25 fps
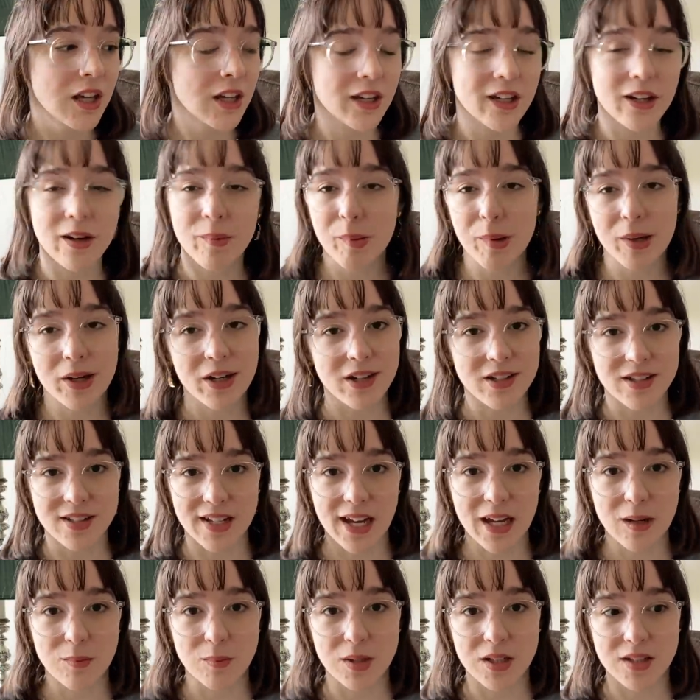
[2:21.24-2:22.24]
gonna put it
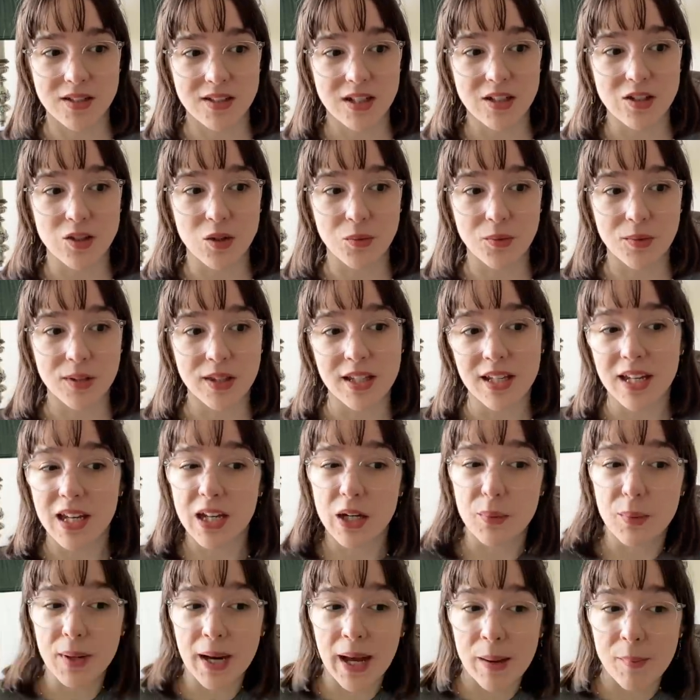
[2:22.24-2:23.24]
aside because I don't really
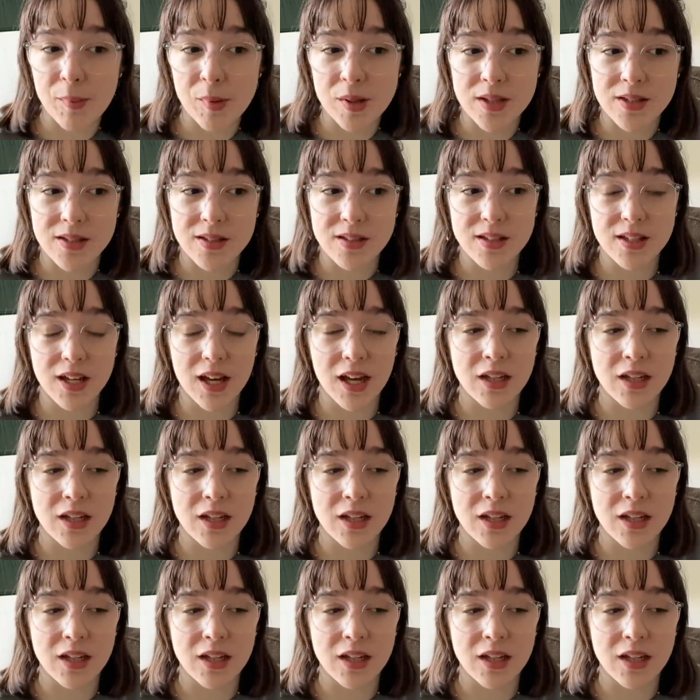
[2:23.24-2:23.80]
care what happens.